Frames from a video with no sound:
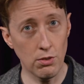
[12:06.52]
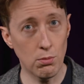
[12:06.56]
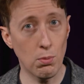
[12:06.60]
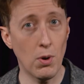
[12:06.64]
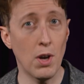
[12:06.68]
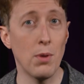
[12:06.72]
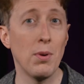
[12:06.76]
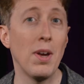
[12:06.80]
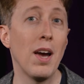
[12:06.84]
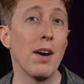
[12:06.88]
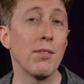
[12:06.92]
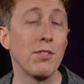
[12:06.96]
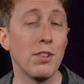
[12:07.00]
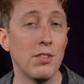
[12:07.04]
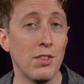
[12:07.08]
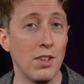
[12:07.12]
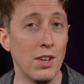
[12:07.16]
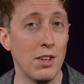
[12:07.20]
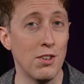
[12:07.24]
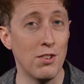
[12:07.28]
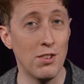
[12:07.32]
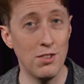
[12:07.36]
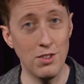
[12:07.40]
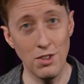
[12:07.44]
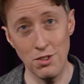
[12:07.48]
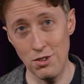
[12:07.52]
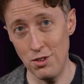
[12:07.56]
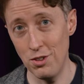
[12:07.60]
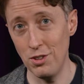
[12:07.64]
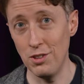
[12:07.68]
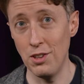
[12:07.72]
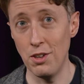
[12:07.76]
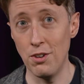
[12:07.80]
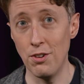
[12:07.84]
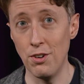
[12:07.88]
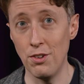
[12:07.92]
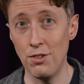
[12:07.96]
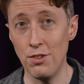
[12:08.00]
is why we have to teach digital
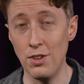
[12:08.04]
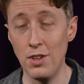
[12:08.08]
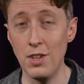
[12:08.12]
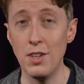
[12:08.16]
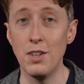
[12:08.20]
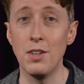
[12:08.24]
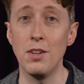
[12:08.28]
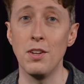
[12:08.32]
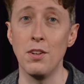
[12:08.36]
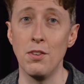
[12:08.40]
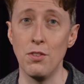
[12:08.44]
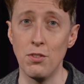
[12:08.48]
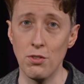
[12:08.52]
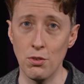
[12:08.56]
literacy in